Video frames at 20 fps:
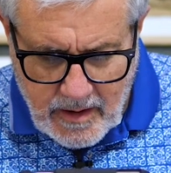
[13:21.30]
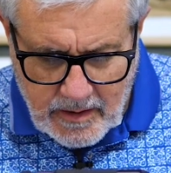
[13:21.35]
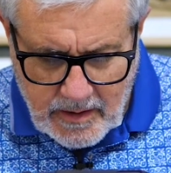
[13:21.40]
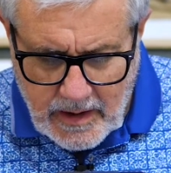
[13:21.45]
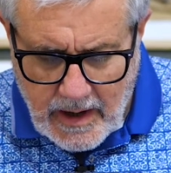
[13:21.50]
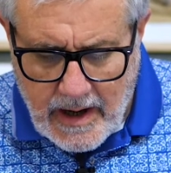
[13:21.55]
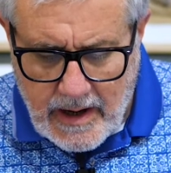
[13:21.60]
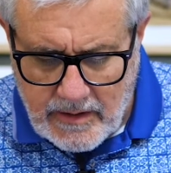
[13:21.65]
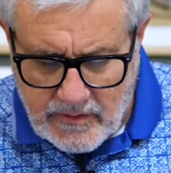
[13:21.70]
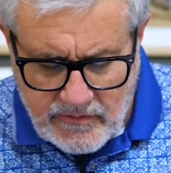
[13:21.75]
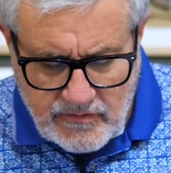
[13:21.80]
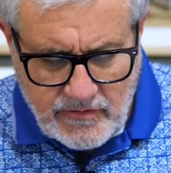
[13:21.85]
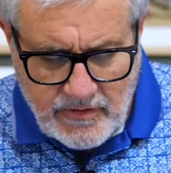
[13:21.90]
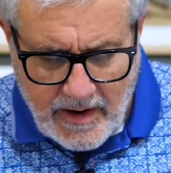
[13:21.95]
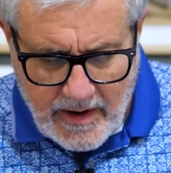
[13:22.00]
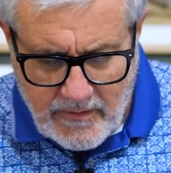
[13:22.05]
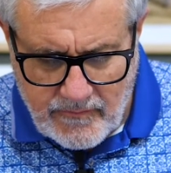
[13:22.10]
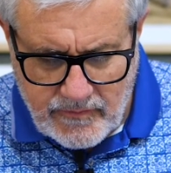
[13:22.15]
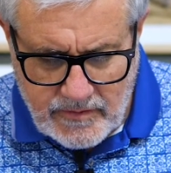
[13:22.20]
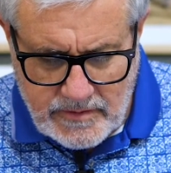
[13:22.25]
God is
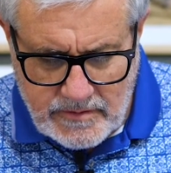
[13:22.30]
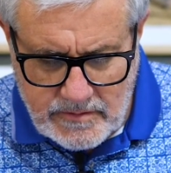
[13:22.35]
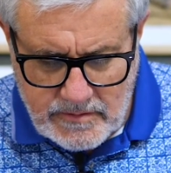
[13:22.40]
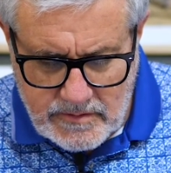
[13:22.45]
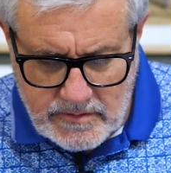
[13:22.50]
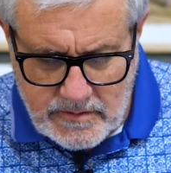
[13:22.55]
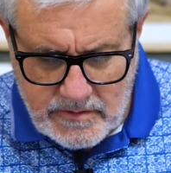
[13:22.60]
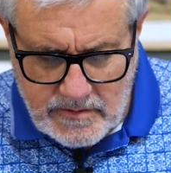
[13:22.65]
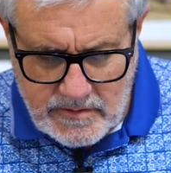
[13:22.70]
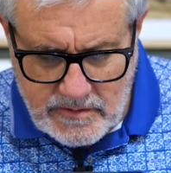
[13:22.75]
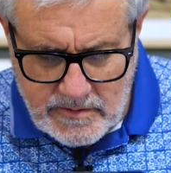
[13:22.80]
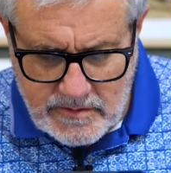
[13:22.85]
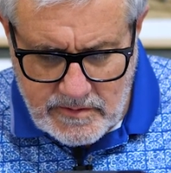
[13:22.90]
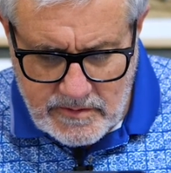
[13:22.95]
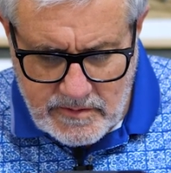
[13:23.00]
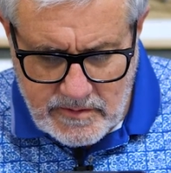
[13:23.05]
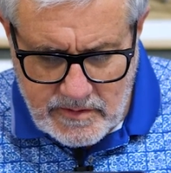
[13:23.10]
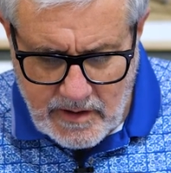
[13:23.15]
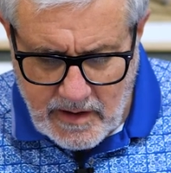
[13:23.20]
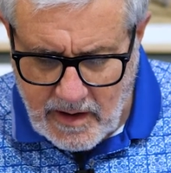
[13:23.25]
sovereign.
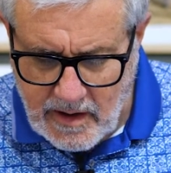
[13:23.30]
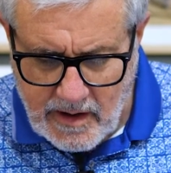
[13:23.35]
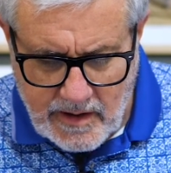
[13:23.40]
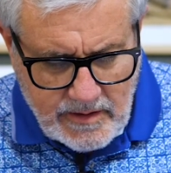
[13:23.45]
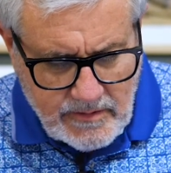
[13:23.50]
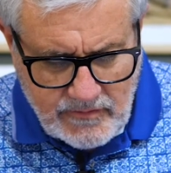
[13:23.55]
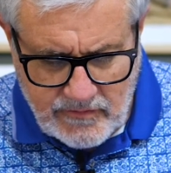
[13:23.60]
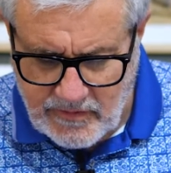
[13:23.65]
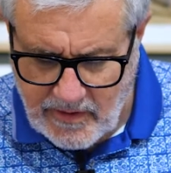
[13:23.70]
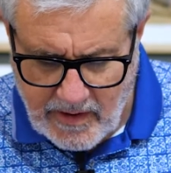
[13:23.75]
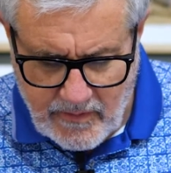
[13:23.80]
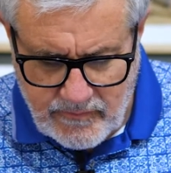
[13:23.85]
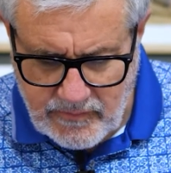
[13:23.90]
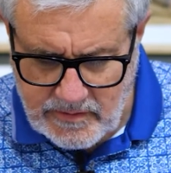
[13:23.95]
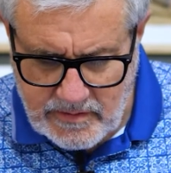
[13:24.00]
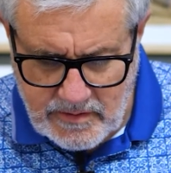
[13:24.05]
God is sovereign.